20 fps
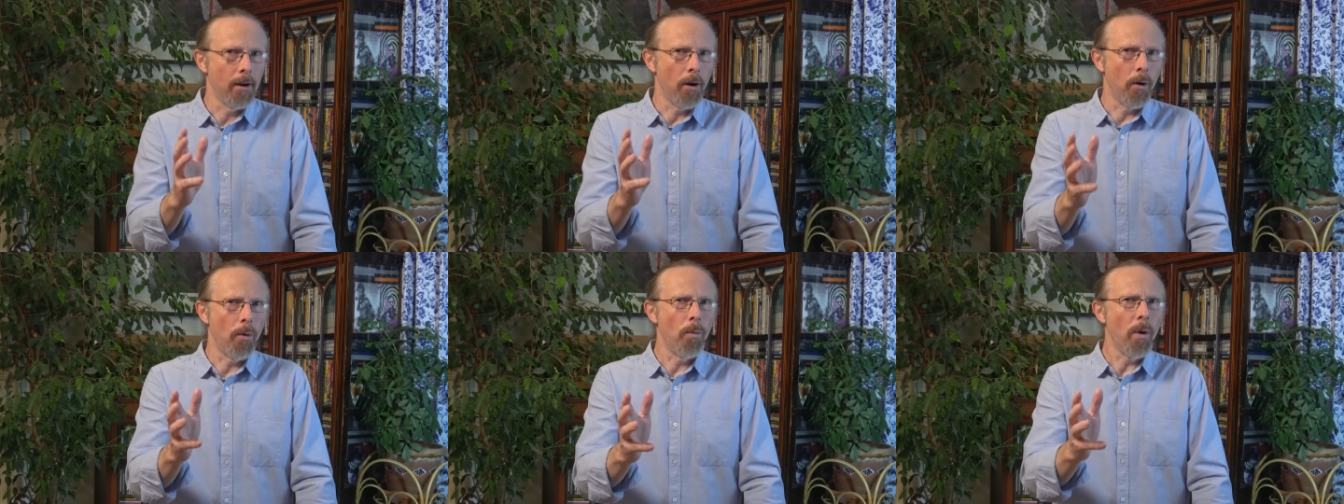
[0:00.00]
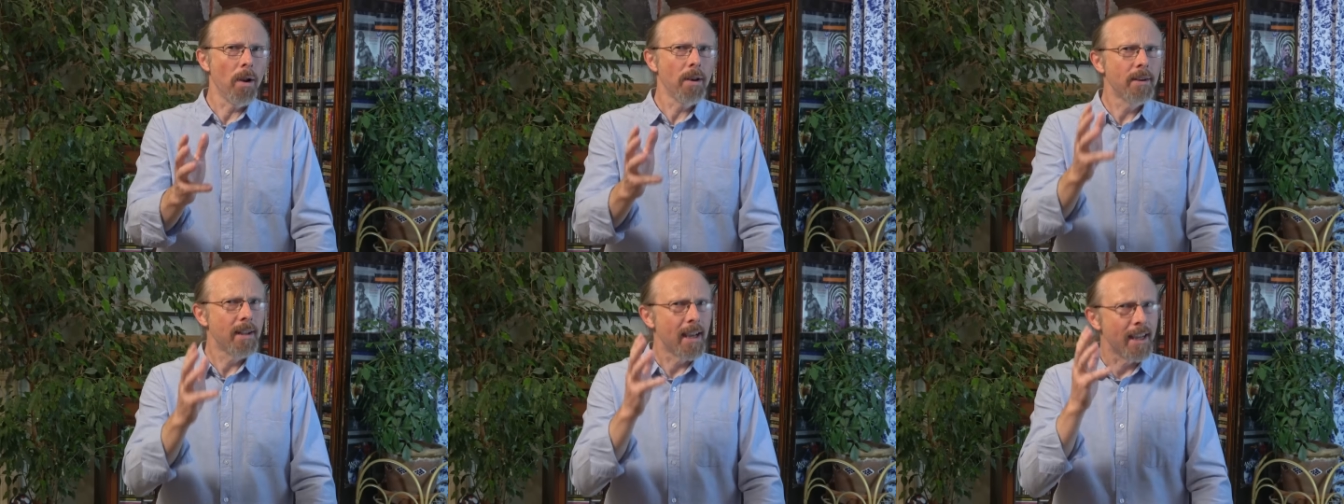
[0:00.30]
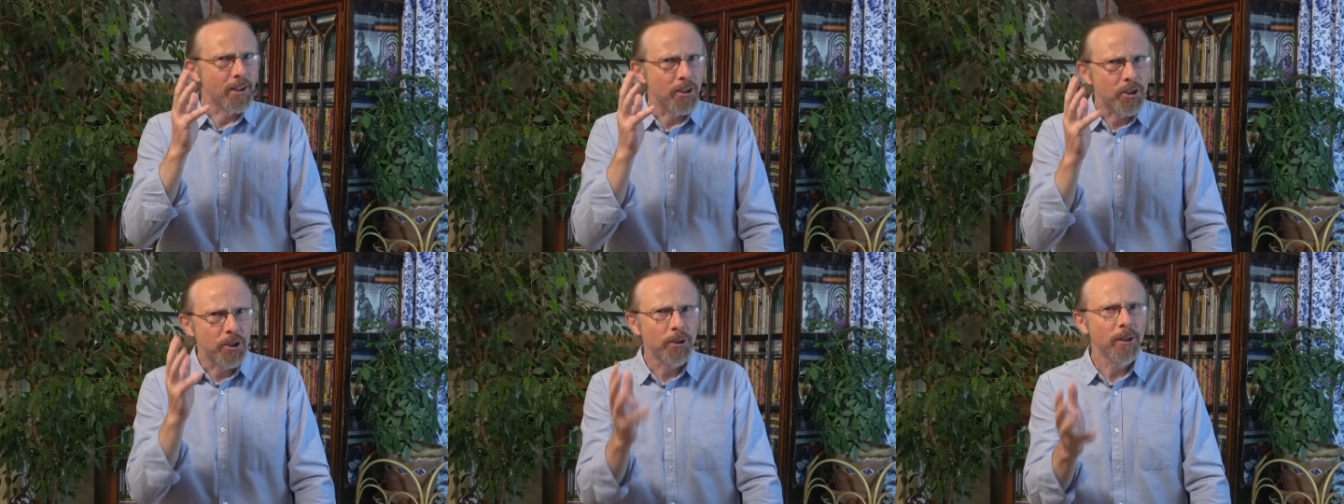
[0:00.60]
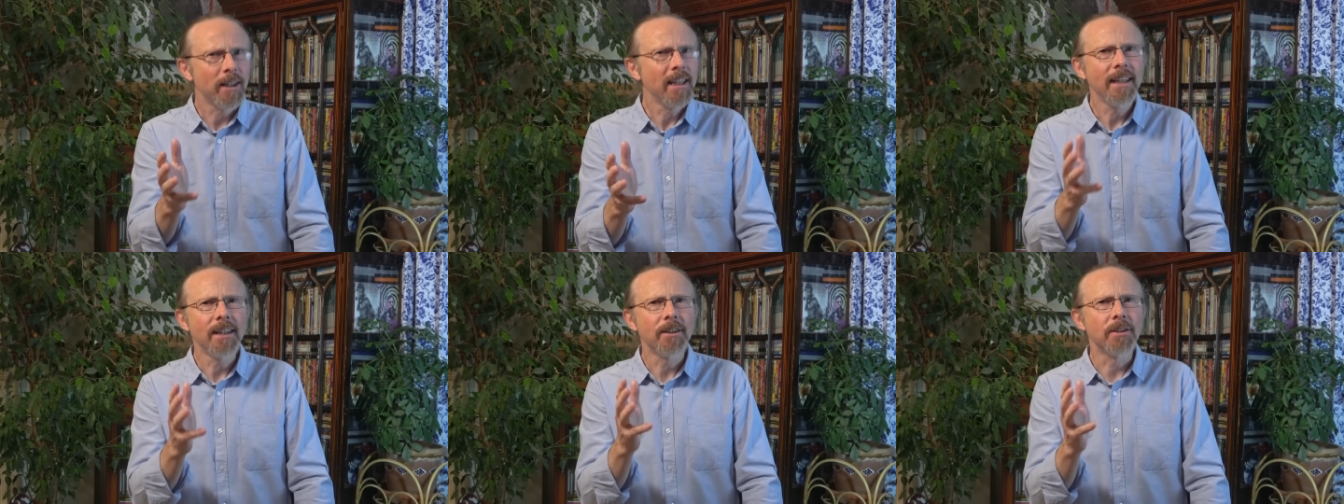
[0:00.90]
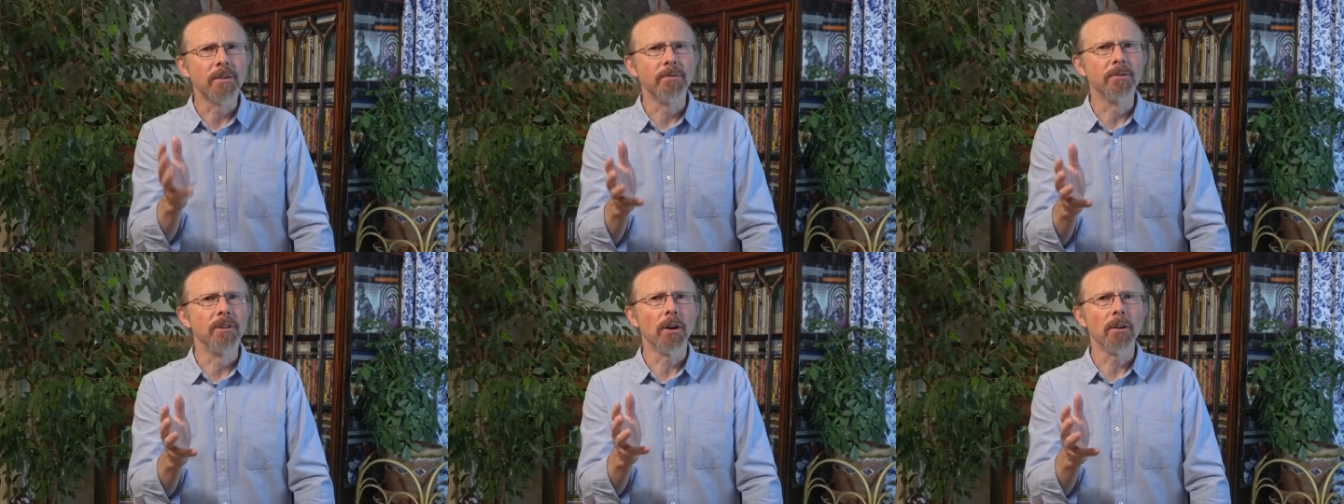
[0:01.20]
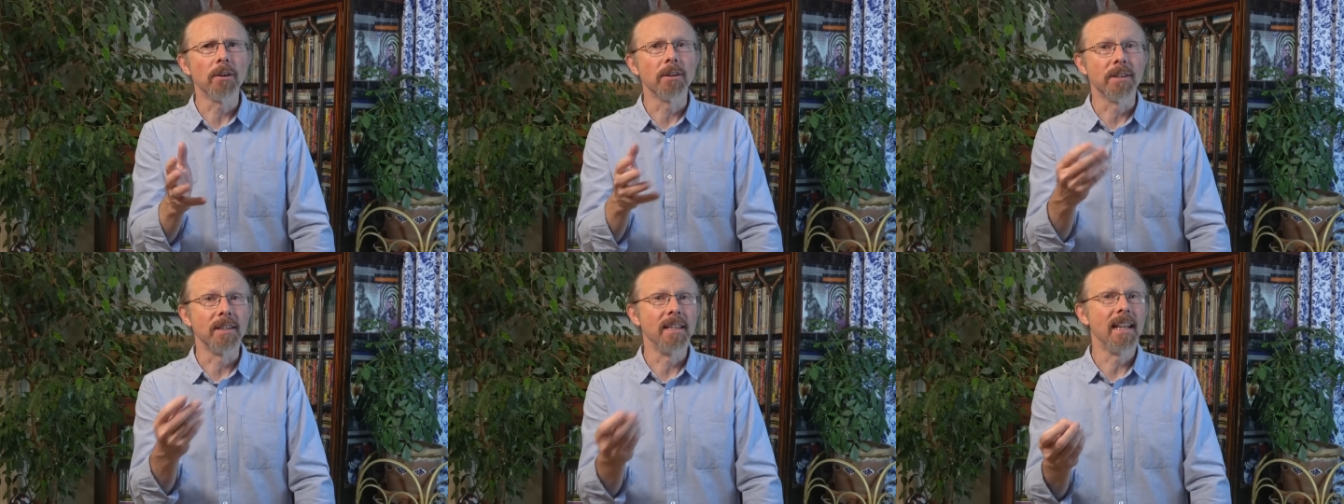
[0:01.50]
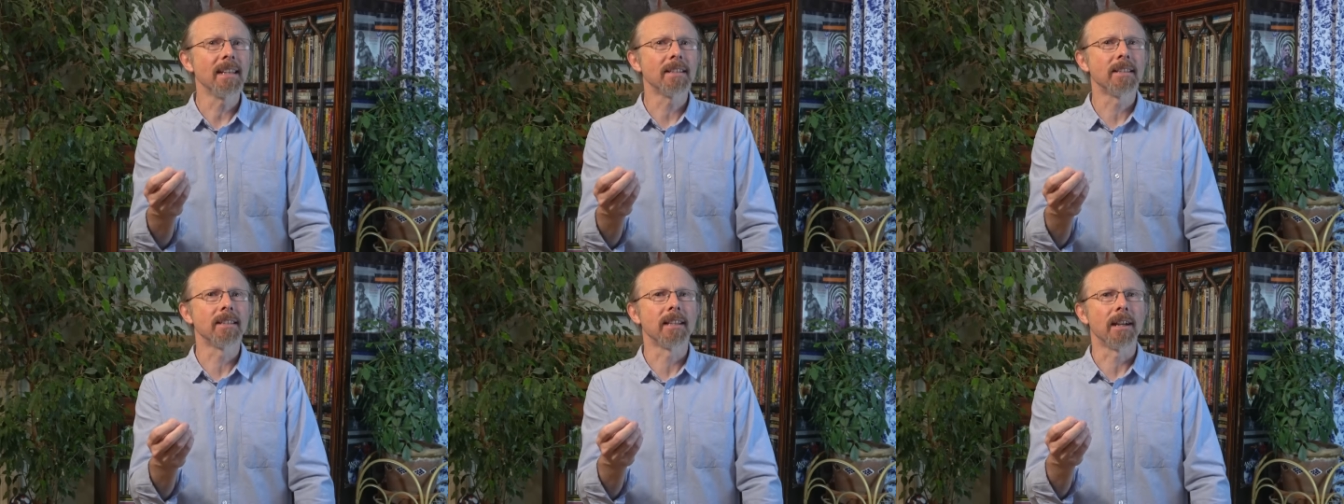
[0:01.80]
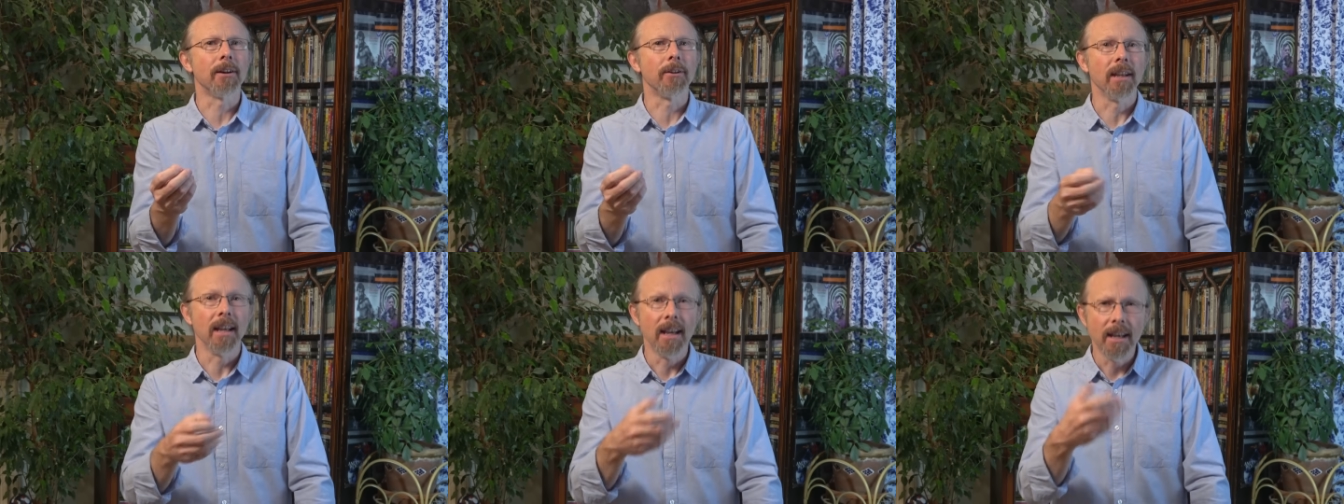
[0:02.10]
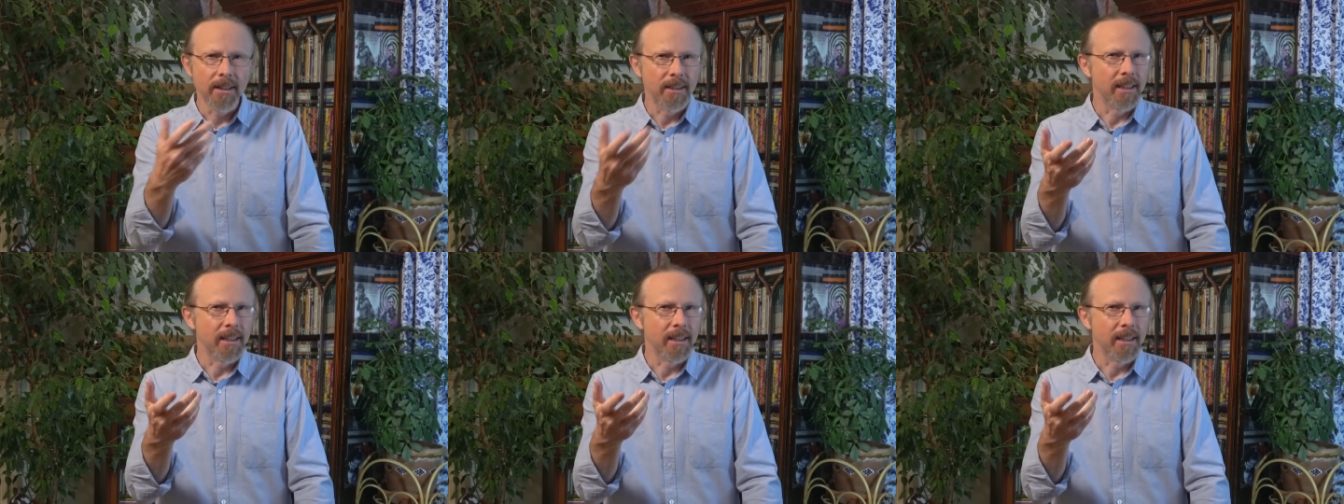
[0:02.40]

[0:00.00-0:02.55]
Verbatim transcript: or one day trillions of dollars necessary